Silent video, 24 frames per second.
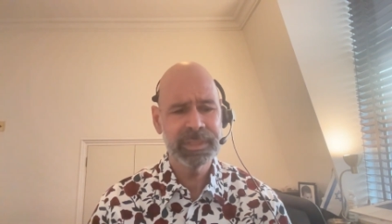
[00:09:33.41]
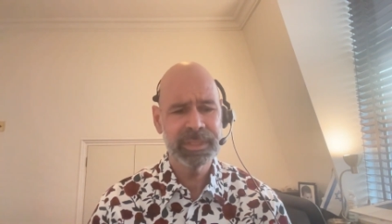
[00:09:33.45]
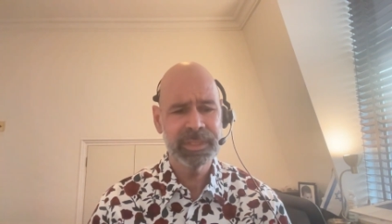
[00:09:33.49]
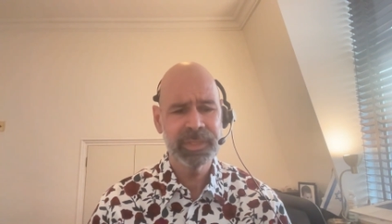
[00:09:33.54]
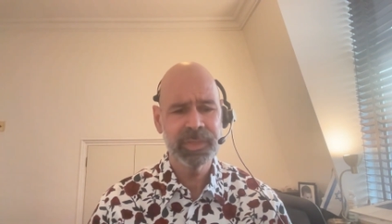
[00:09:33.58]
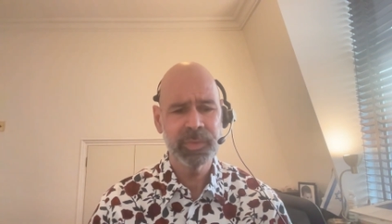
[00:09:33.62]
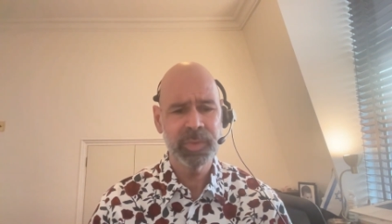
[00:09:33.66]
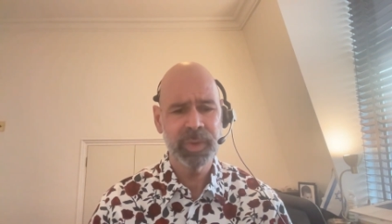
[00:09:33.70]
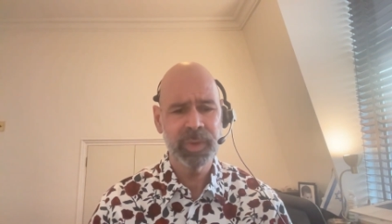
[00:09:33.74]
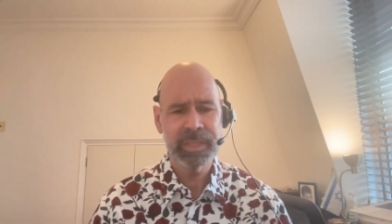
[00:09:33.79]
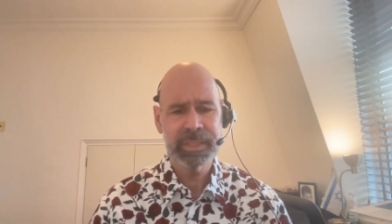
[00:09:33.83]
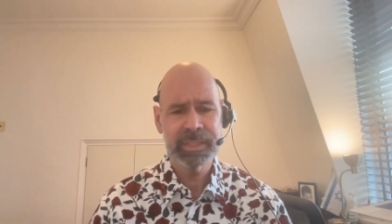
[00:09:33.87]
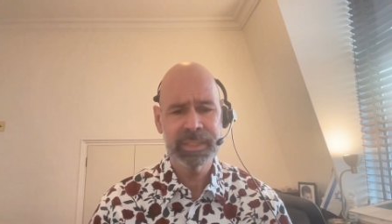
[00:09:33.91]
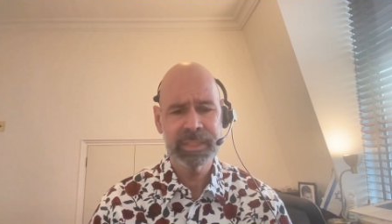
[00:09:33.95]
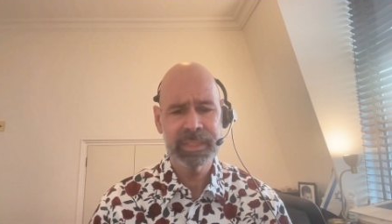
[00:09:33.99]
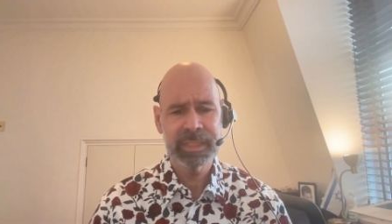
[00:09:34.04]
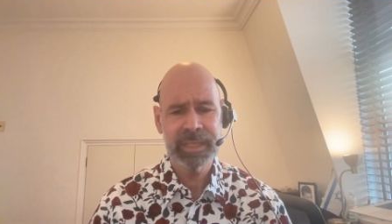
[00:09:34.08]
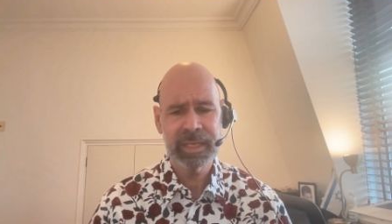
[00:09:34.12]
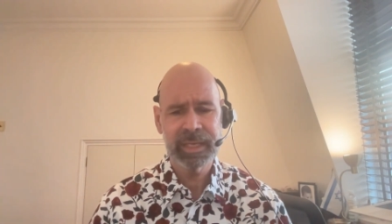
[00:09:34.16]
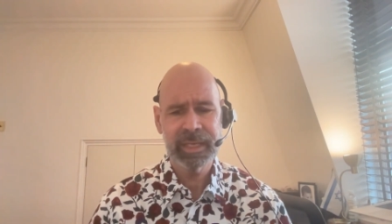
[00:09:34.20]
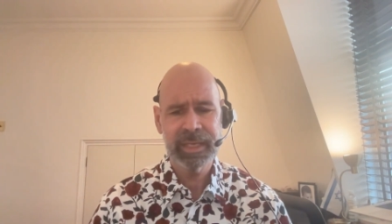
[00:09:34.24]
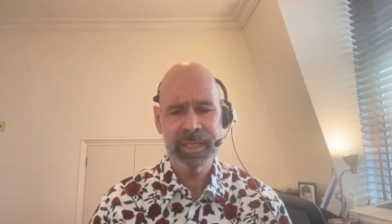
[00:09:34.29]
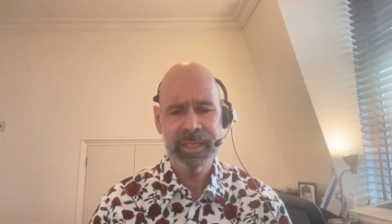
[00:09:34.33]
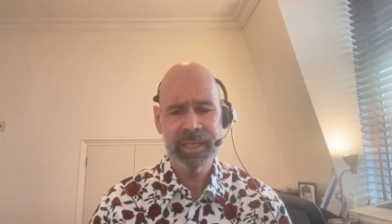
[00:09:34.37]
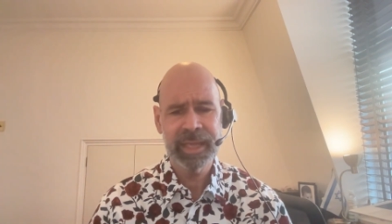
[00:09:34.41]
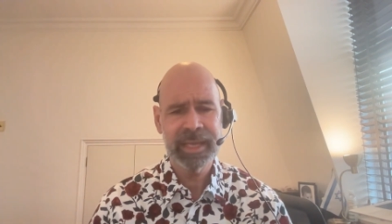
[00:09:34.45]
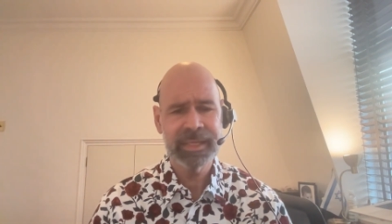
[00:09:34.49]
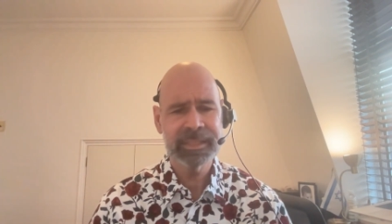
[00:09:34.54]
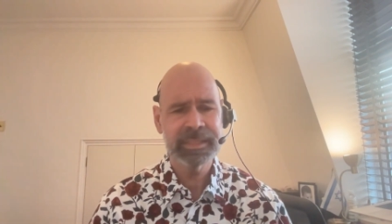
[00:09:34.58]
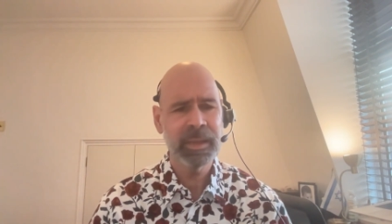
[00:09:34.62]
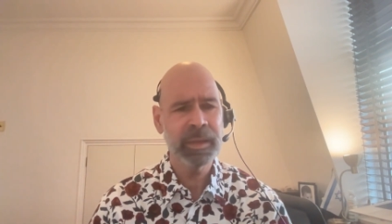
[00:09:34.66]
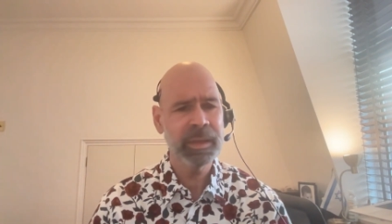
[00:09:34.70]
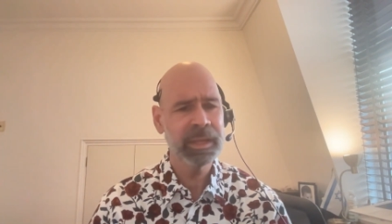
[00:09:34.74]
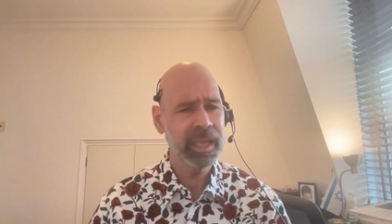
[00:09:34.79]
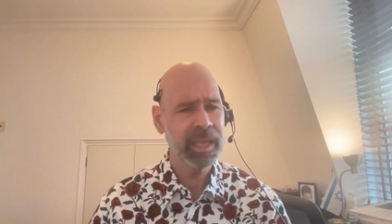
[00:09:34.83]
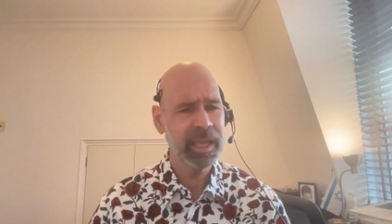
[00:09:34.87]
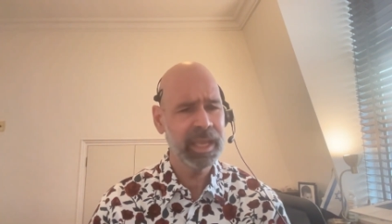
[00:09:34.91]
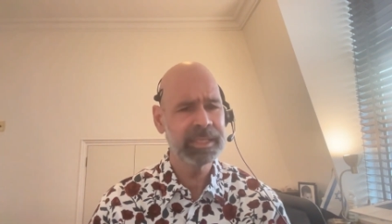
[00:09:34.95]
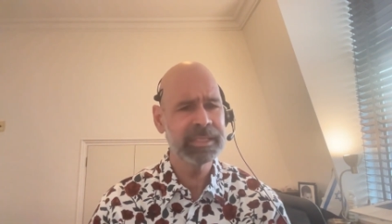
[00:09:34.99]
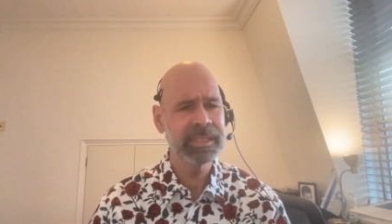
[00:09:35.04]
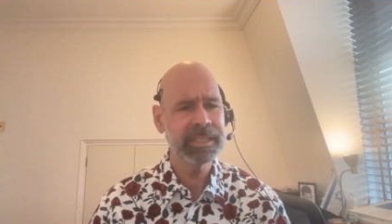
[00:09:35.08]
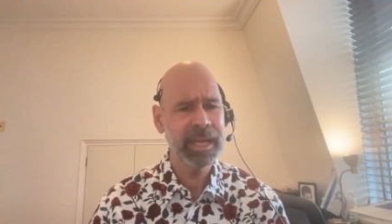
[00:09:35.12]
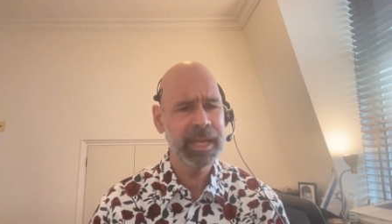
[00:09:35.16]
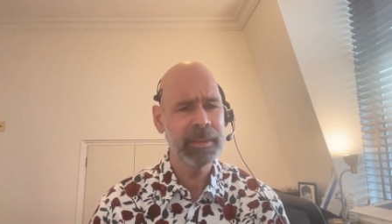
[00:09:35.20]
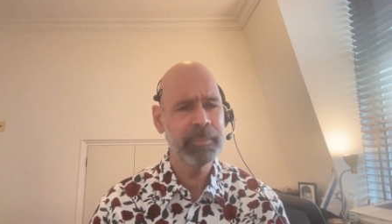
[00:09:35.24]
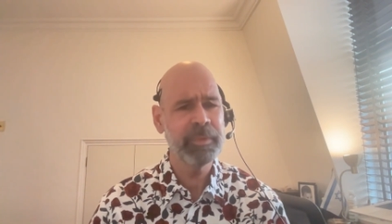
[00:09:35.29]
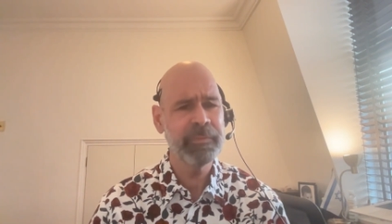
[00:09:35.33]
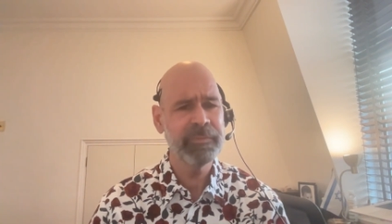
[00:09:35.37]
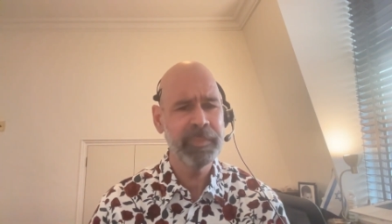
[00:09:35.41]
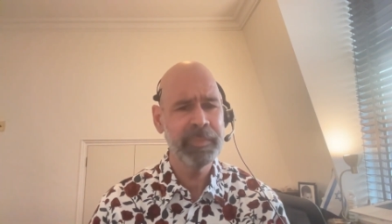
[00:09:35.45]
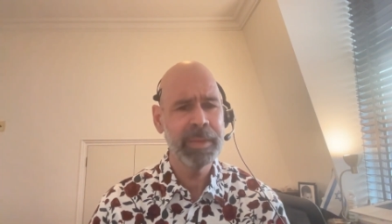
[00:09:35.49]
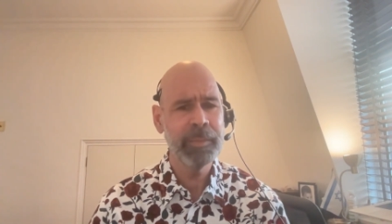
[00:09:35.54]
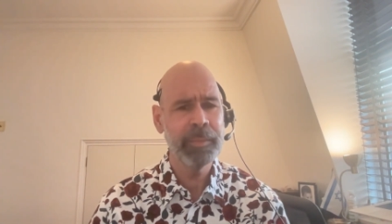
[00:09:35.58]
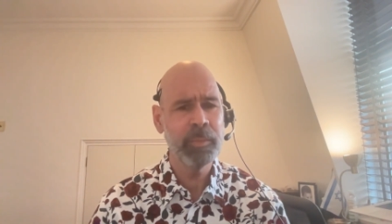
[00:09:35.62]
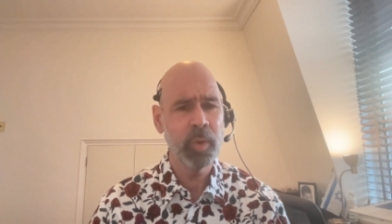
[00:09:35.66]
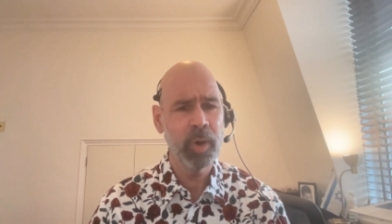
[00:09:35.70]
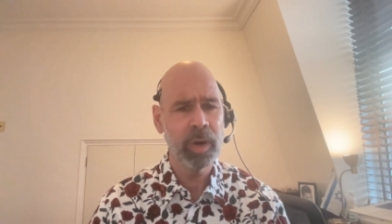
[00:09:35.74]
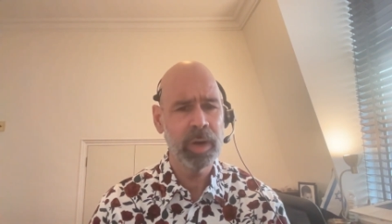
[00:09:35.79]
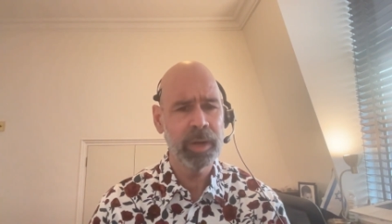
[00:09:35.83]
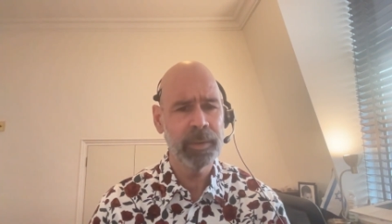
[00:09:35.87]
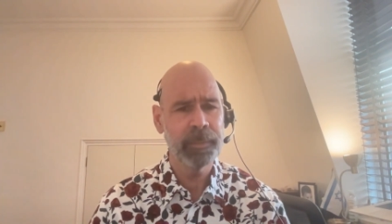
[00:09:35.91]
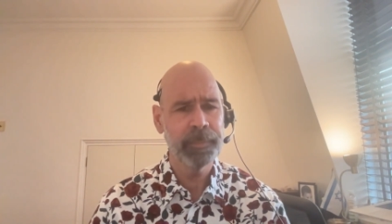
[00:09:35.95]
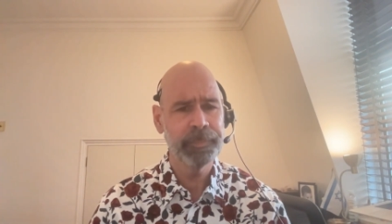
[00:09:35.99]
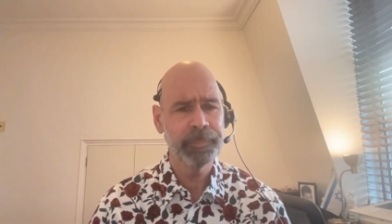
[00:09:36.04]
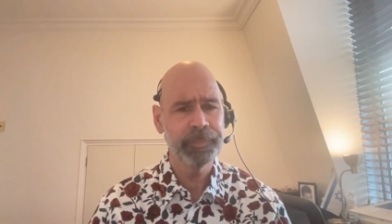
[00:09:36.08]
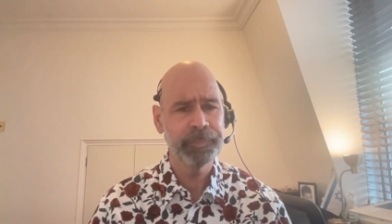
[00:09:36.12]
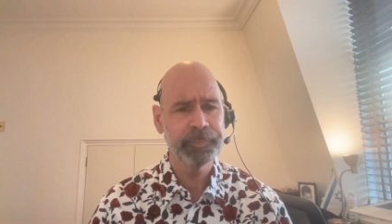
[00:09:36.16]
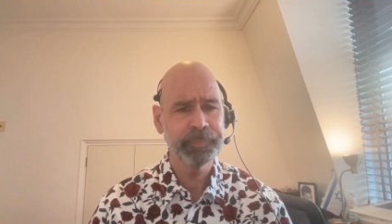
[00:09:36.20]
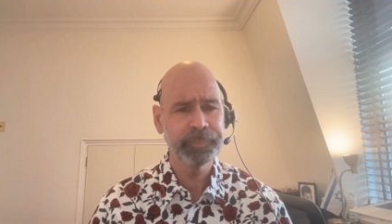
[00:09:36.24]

to us as a type of memoir,